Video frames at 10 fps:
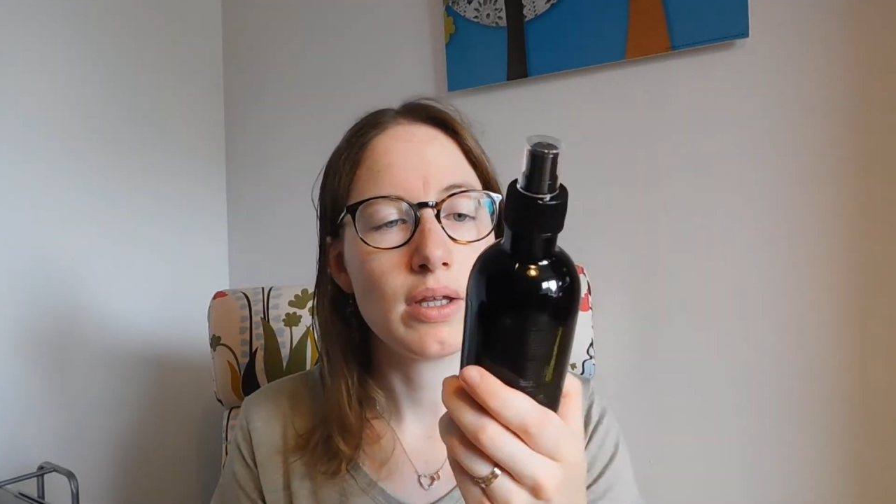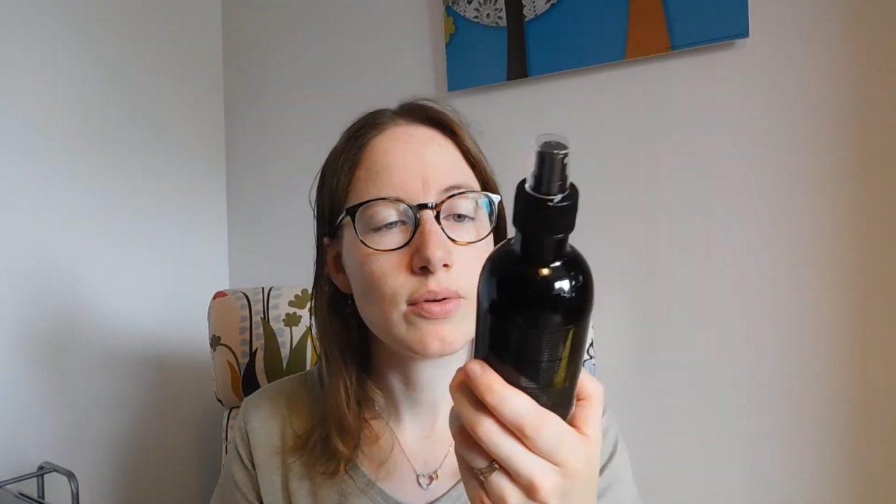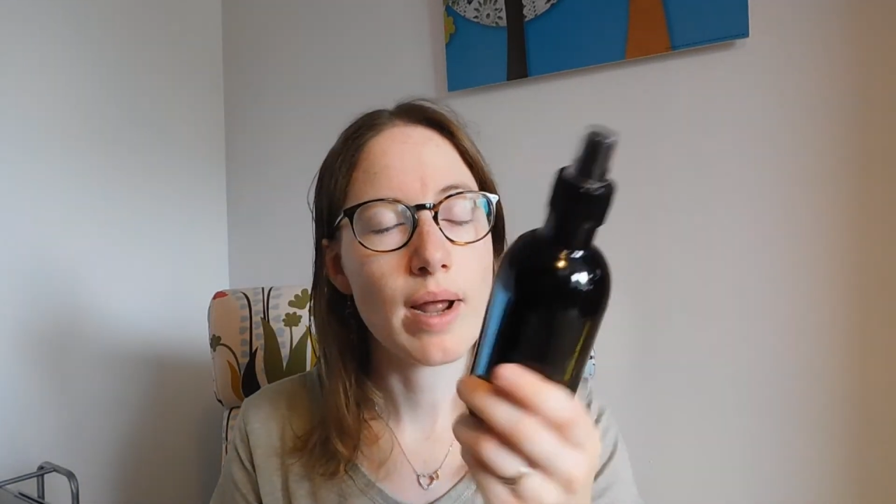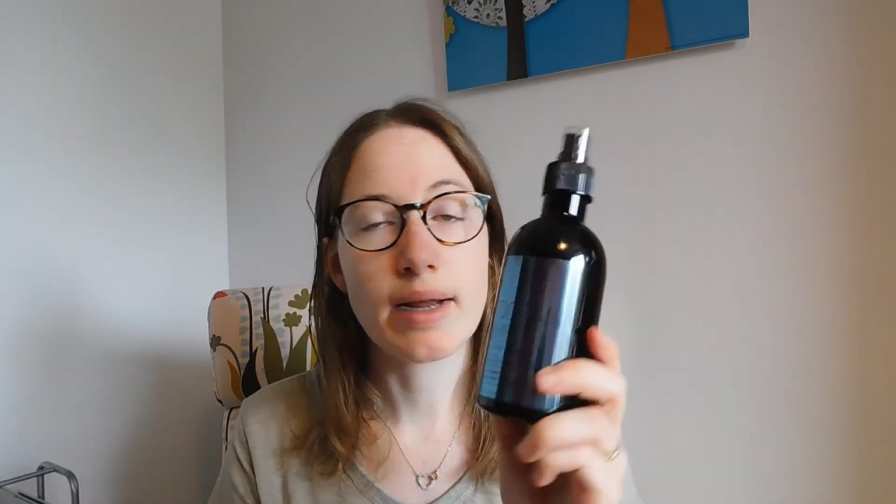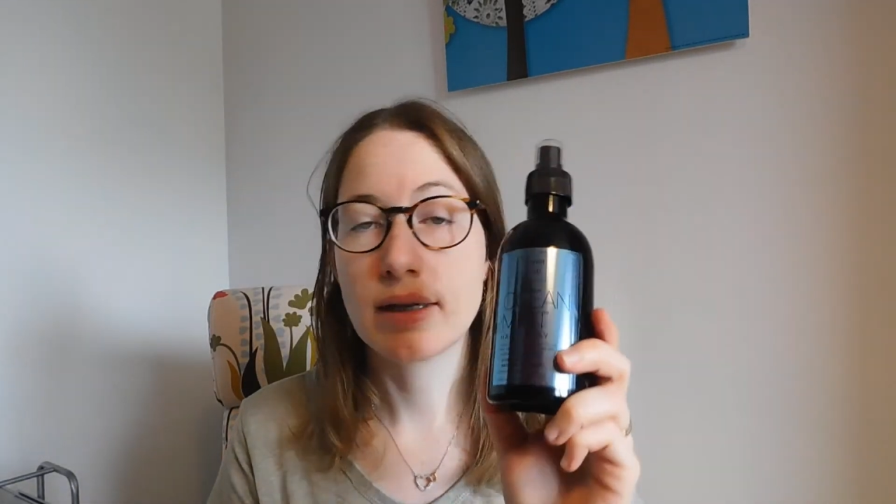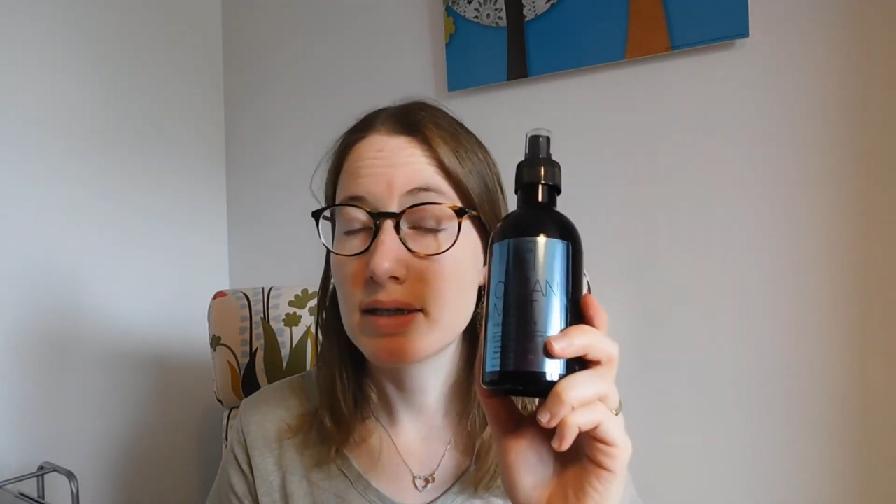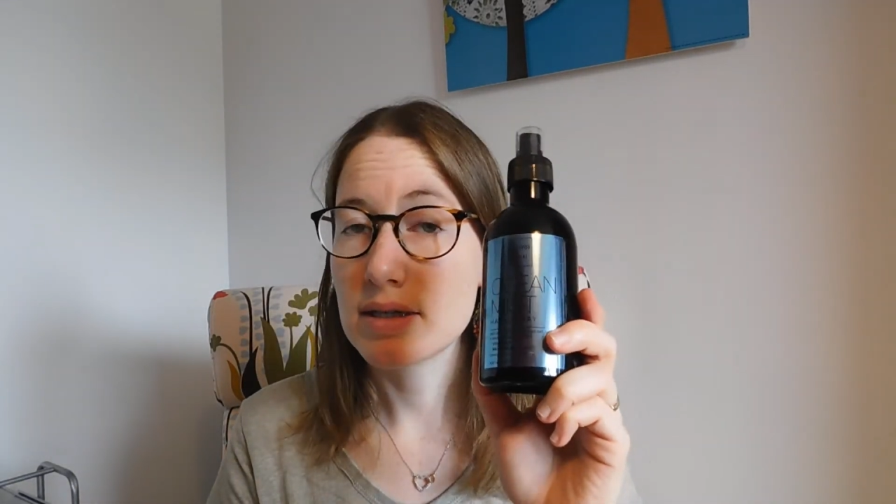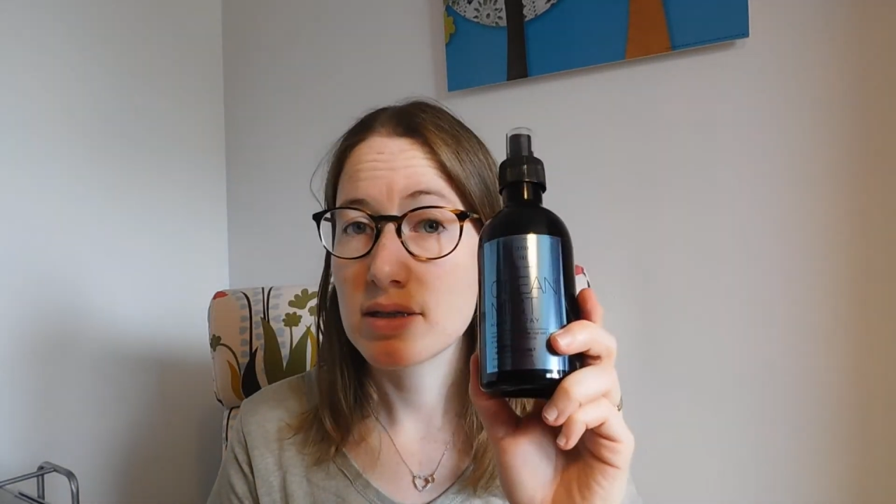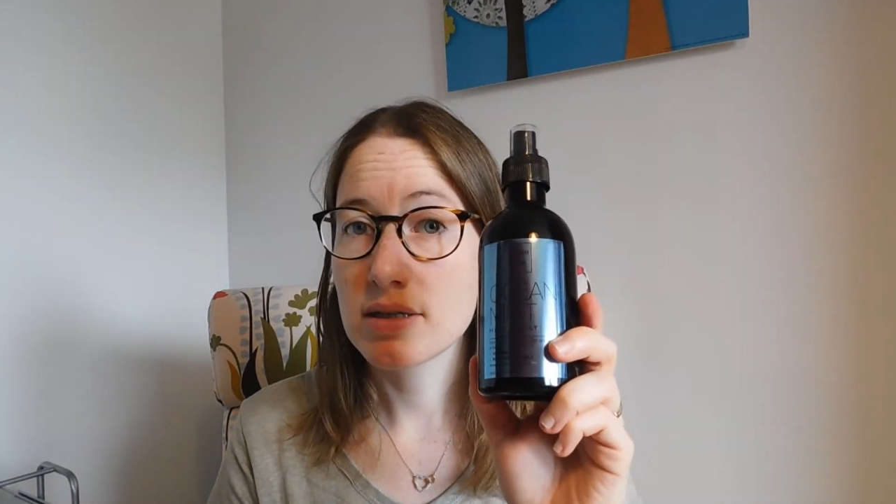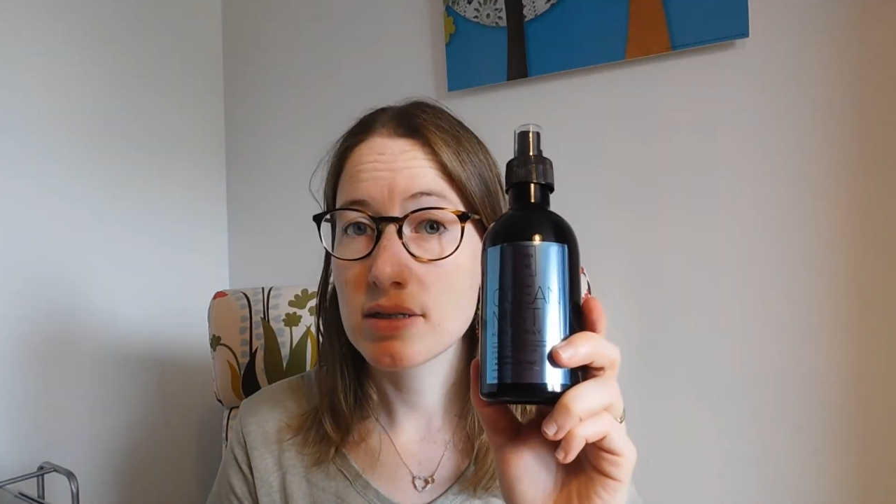trying
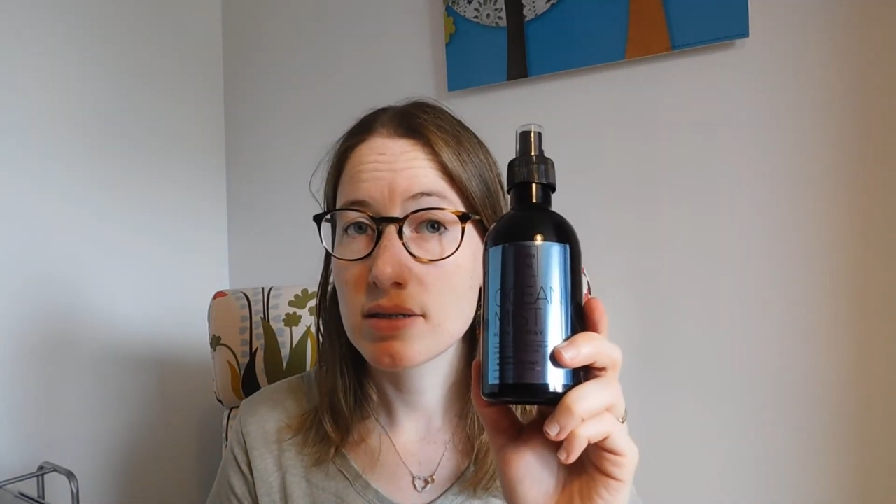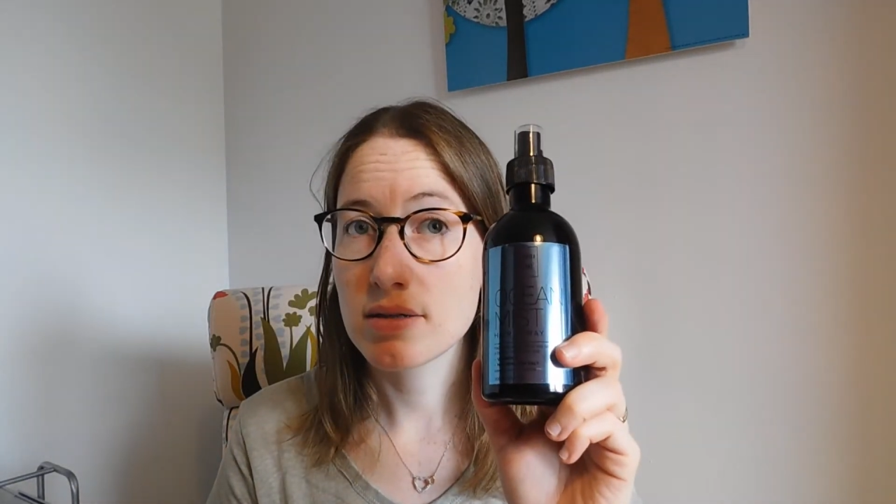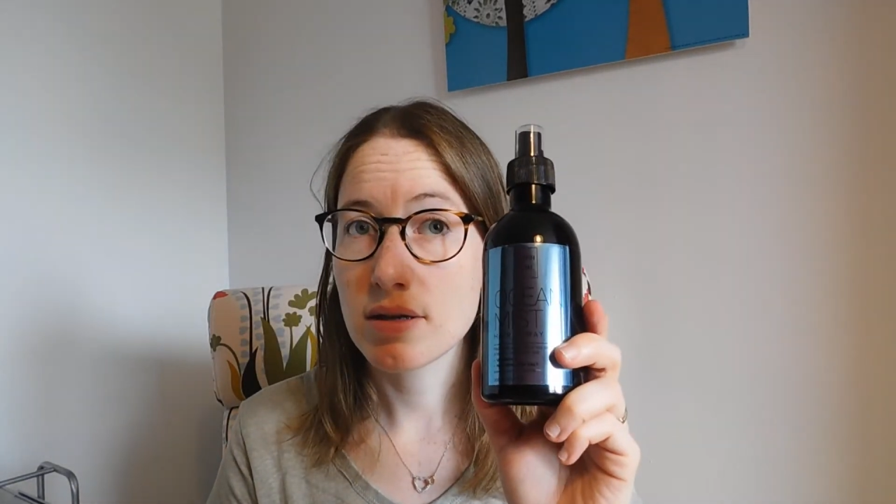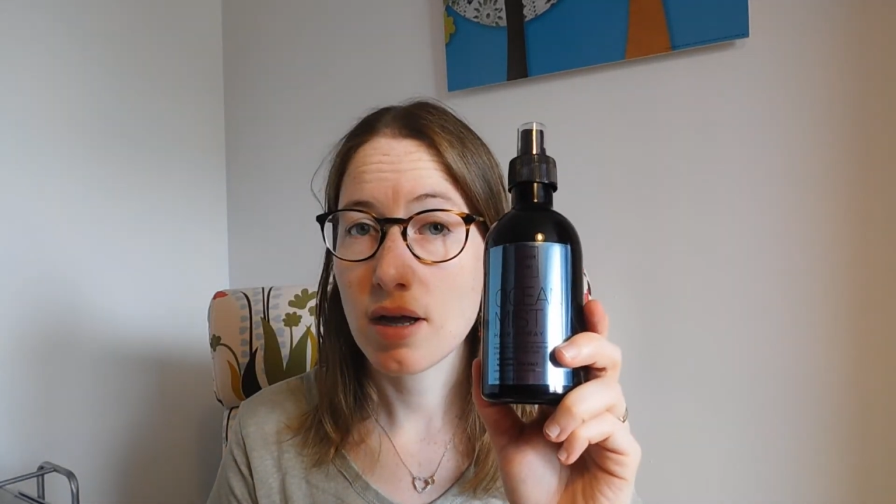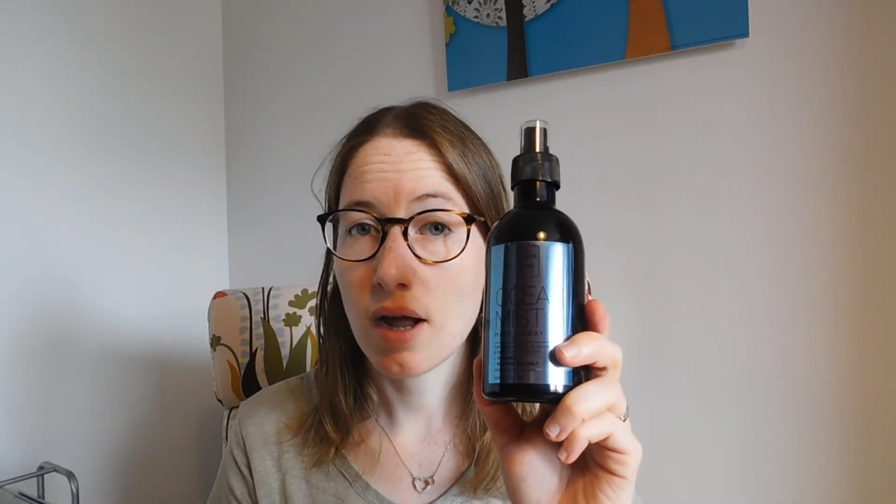this